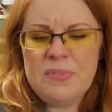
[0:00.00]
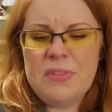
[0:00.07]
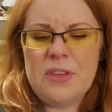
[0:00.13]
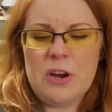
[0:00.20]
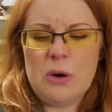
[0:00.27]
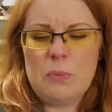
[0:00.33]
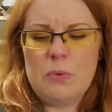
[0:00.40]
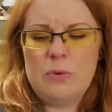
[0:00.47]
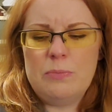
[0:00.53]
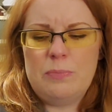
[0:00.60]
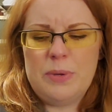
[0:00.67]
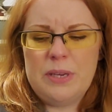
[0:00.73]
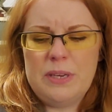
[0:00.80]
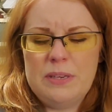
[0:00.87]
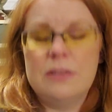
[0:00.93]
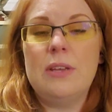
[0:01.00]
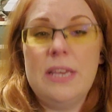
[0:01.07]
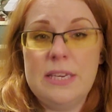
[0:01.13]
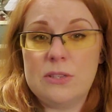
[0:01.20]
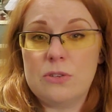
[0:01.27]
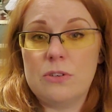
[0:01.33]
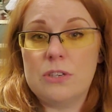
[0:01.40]
There will be
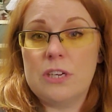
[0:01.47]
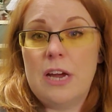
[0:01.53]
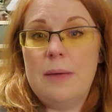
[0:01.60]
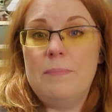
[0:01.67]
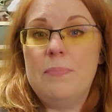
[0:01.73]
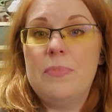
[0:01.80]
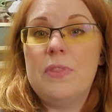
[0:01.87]
Eastern time.